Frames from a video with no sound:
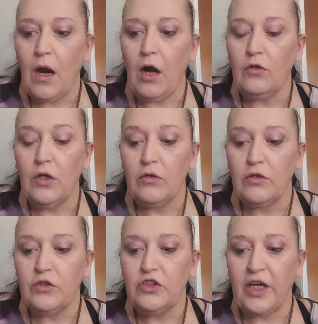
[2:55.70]
our
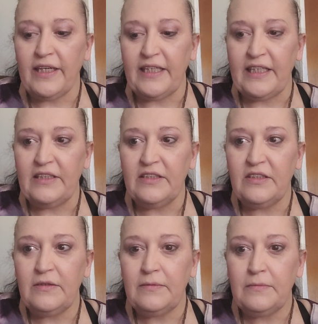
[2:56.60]
local
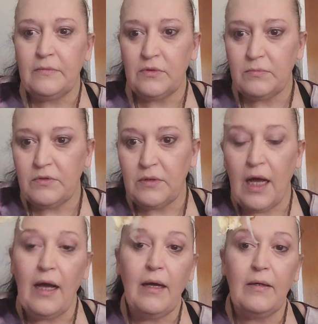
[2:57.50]
Chinese
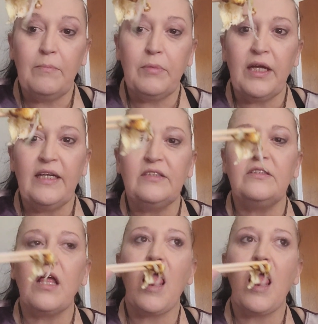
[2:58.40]
uh, place,